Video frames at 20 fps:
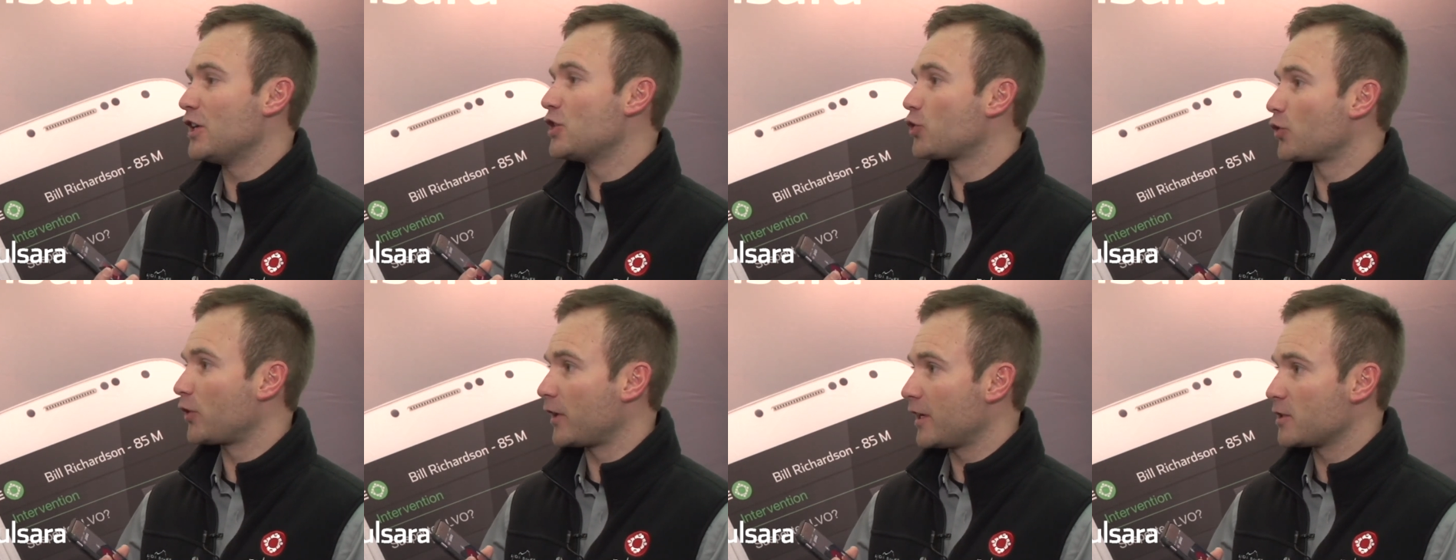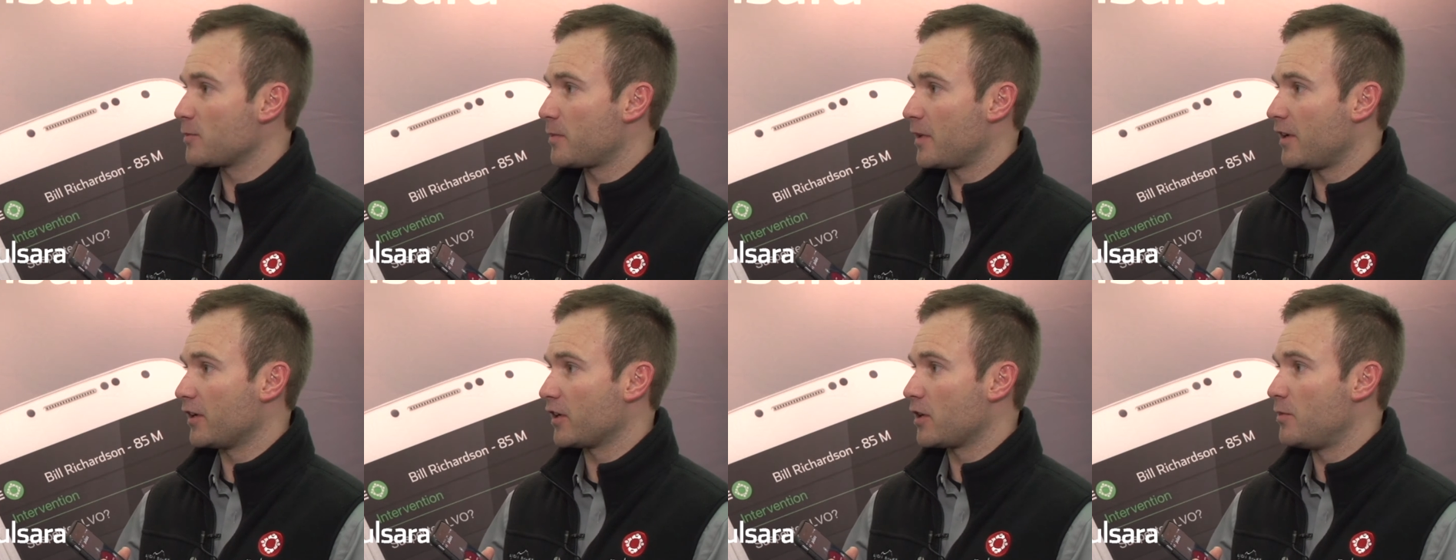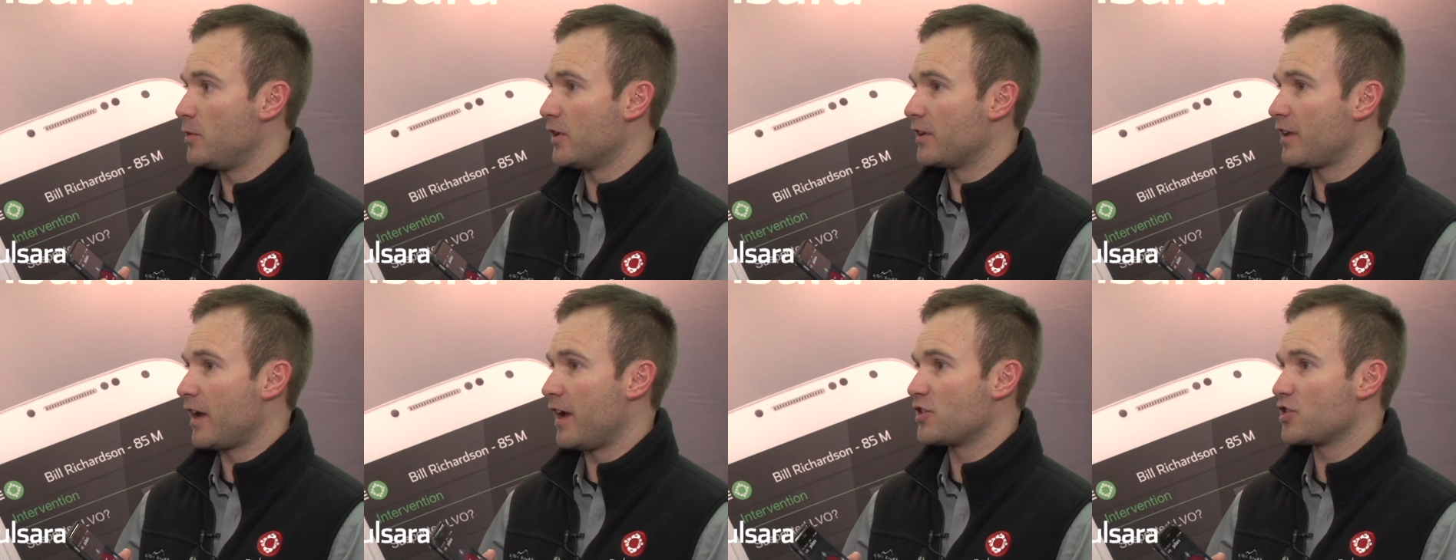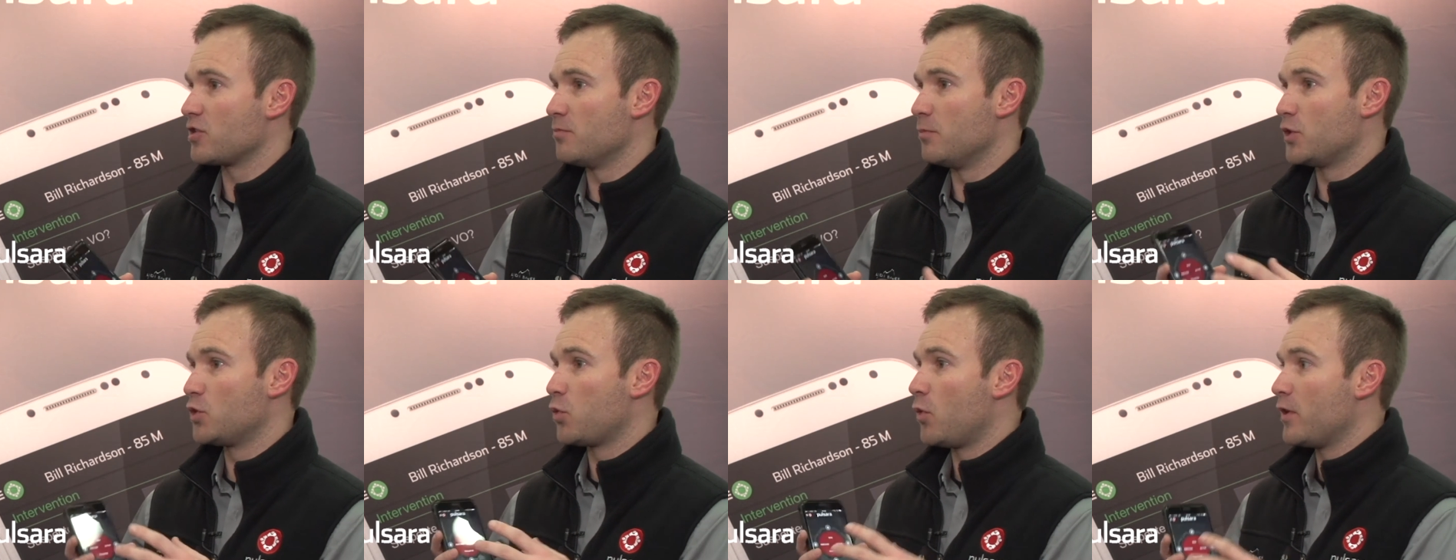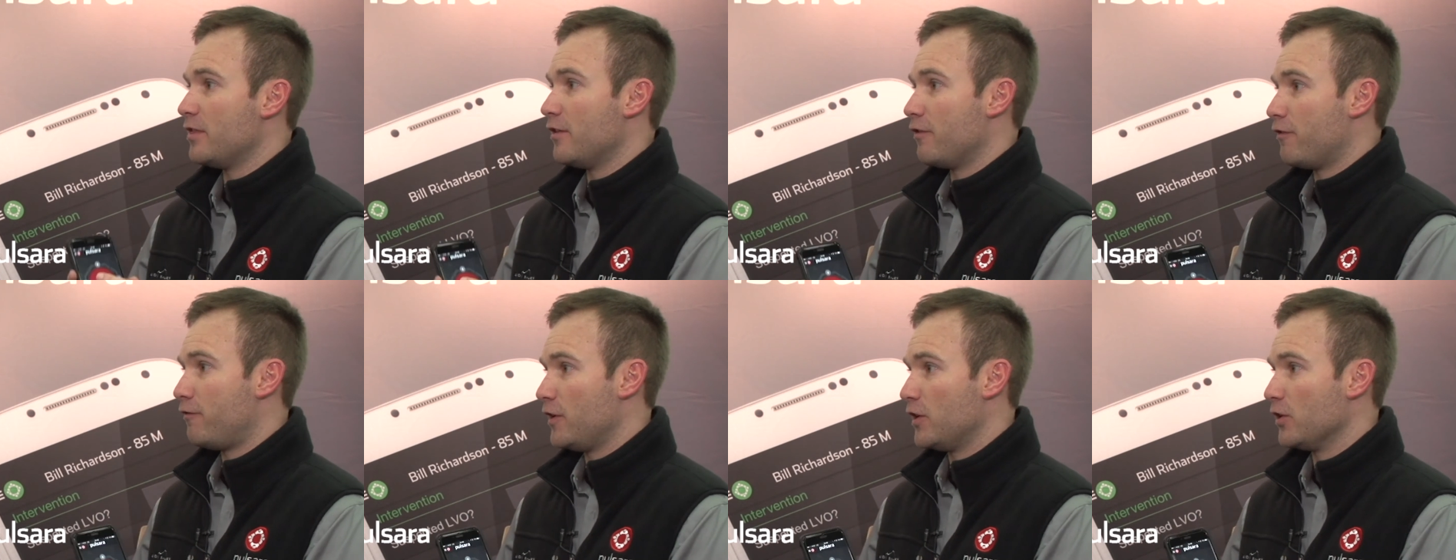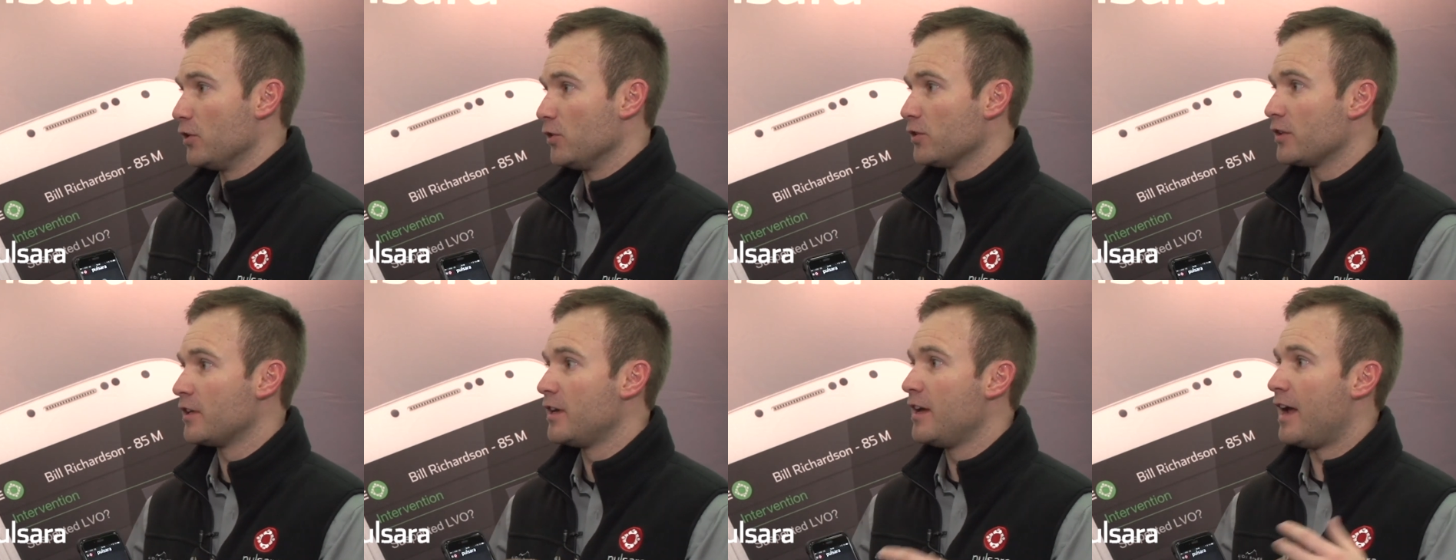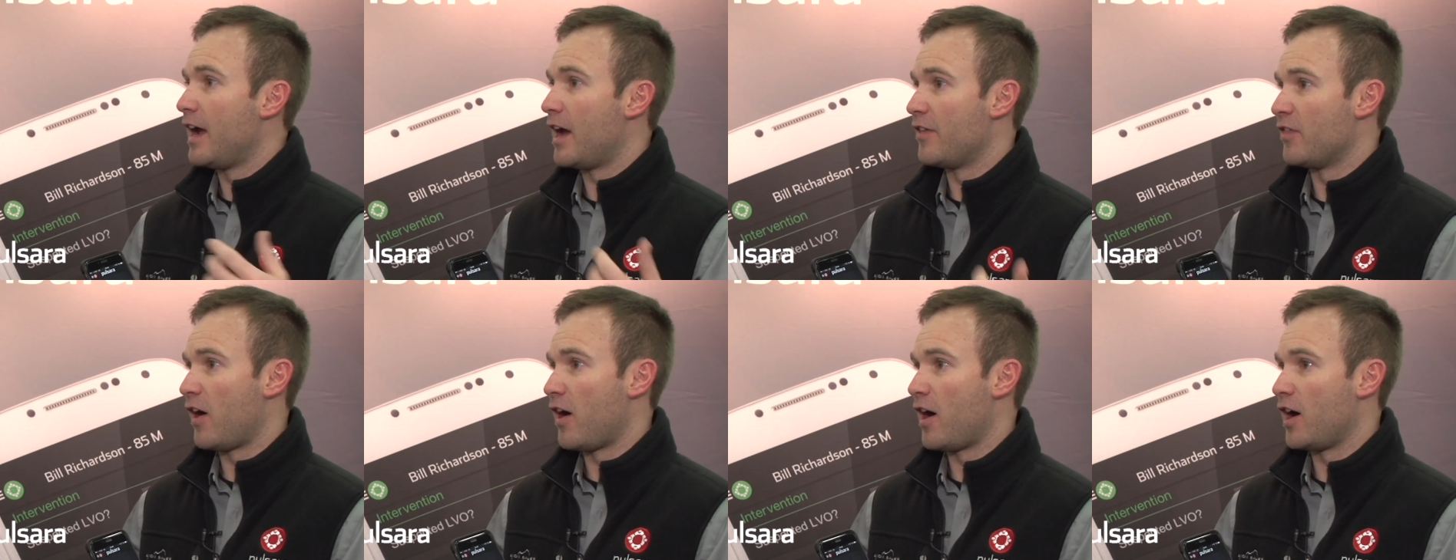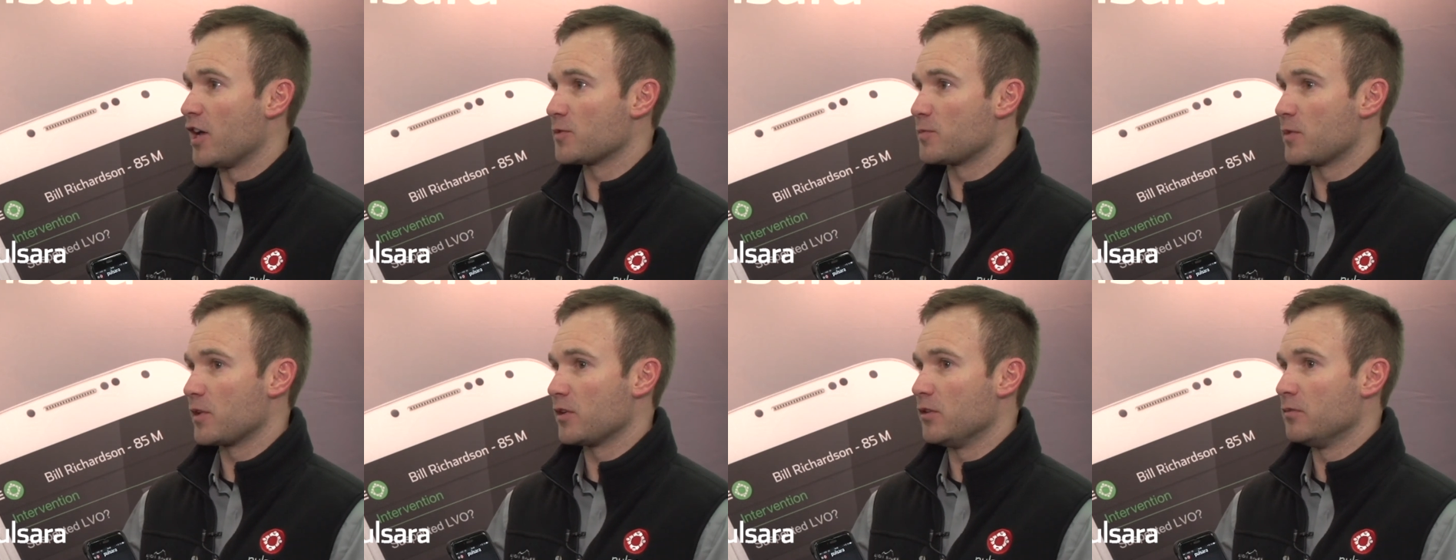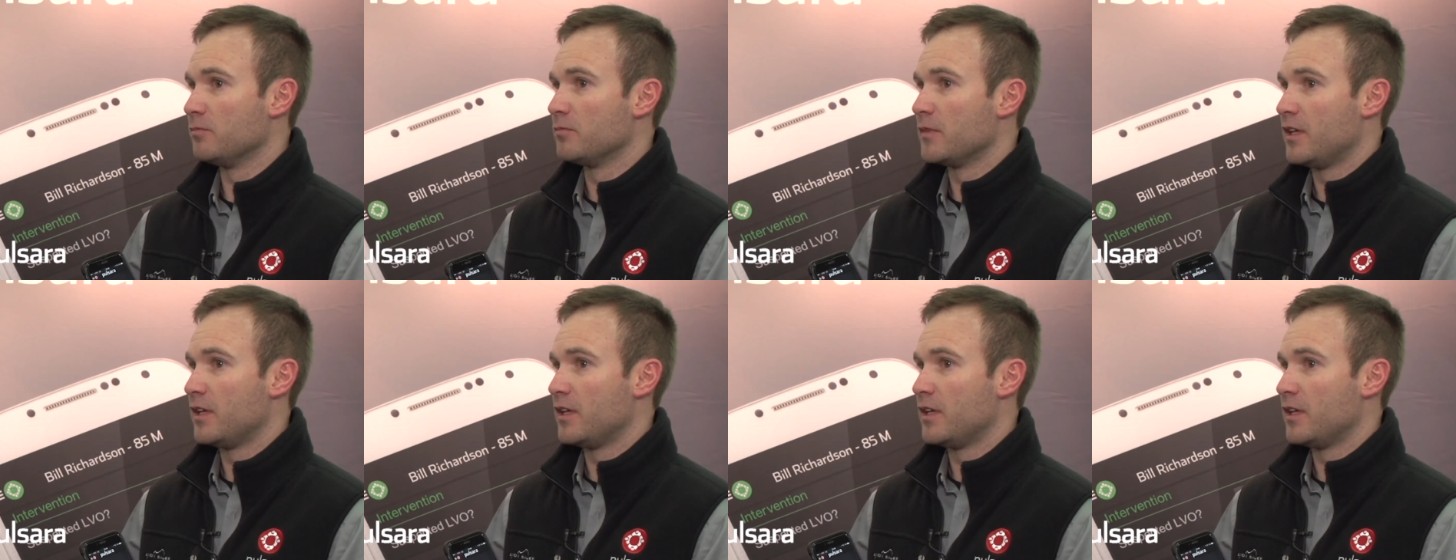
transparent communication between the field and the hospital,